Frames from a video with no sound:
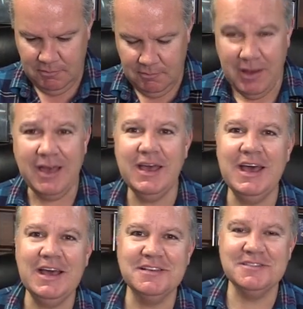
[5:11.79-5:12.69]
my
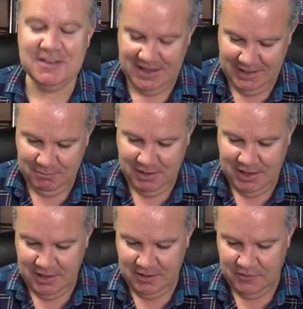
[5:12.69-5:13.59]
ass and
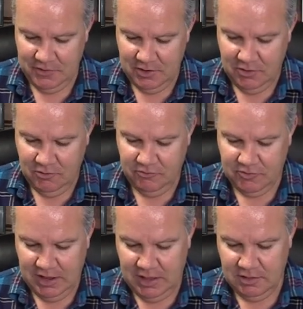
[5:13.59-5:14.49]
my
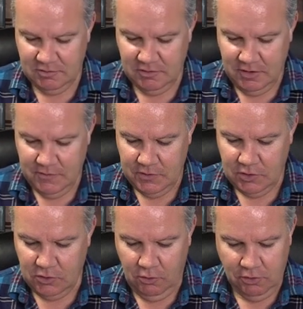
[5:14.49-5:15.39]
friend
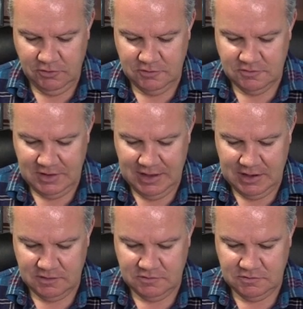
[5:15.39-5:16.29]
Gordon's
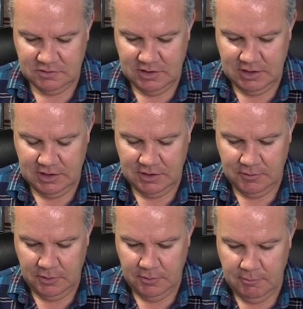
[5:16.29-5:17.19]
ass uh,
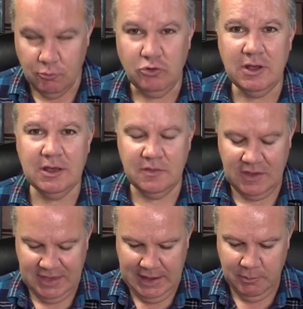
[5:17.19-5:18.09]
mooning the
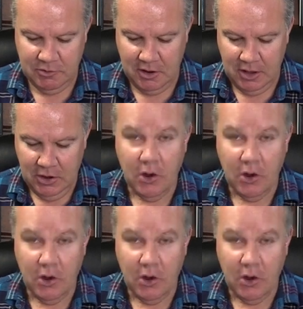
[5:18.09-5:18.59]
camera.